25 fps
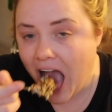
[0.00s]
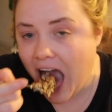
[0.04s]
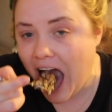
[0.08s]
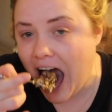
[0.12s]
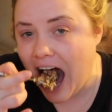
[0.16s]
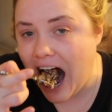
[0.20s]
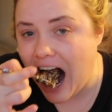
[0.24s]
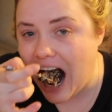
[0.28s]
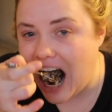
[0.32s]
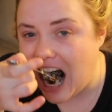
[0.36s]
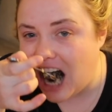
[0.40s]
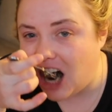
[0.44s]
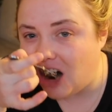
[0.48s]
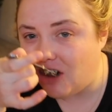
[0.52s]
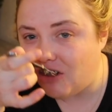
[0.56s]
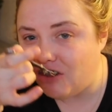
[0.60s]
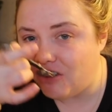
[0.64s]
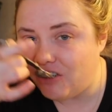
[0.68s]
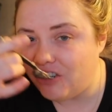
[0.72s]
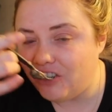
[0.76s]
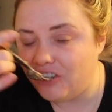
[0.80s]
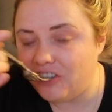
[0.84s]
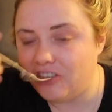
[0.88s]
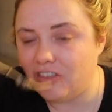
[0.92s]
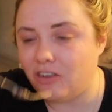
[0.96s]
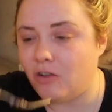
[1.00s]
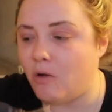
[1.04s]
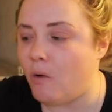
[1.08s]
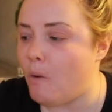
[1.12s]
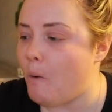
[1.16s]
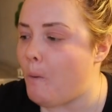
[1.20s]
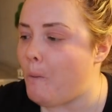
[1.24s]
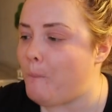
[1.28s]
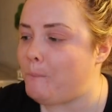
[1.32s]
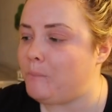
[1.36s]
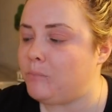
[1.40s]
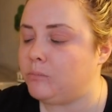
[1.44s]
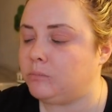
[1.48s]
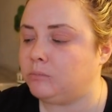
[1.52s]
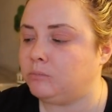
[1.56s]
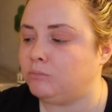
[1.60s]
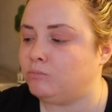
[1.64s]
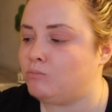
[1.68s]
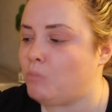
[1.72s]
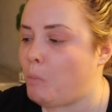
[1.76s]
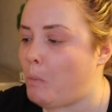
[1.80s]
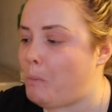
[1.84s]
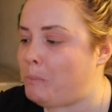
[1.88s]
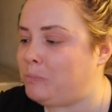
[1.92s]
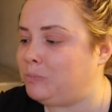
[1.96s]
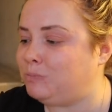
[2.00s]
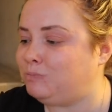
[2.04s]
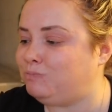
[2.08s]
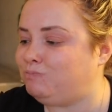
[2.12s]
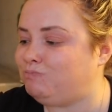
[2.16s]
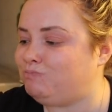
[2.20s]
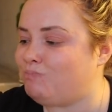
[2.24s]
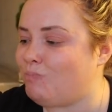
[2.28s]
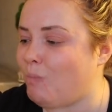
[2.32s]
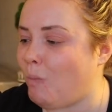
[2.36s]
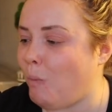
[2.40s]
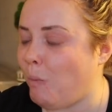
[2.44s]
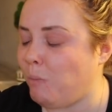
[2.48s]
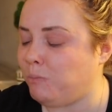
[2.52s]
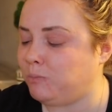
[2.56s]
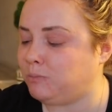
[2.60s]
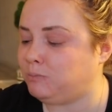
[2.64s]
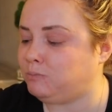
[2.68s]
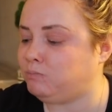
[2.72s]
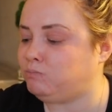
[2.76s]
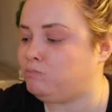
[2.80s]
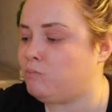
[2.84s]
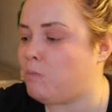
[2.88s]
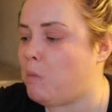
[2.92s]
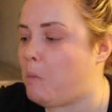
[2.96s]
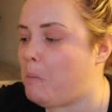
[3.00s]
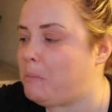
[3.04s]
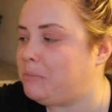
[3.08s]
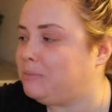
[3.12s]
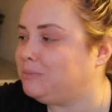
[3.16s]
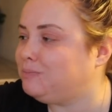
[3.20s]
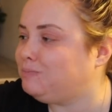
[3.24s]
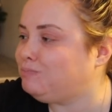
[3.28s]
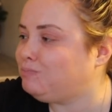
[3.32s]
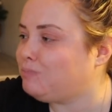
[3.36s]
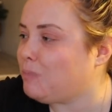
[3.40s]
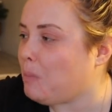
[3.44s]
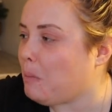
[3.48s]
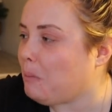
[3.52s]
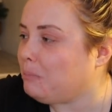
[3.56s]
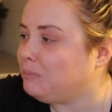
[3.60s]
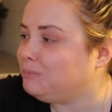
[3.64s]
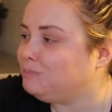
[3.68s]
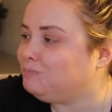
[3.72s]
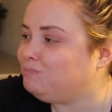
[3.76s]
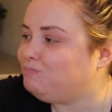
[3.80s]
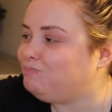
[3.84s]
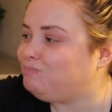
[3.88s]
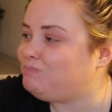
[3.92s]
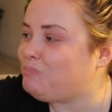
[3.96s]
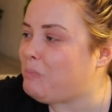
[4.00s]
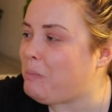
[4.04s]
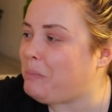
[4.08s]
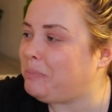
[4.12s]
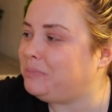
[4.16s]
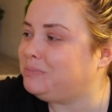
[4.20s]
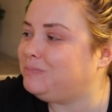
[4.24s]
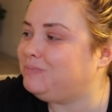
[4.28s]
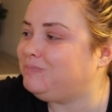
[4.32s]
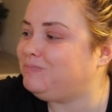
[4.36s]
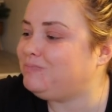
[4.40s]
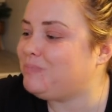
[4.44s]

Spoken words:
(not speaking)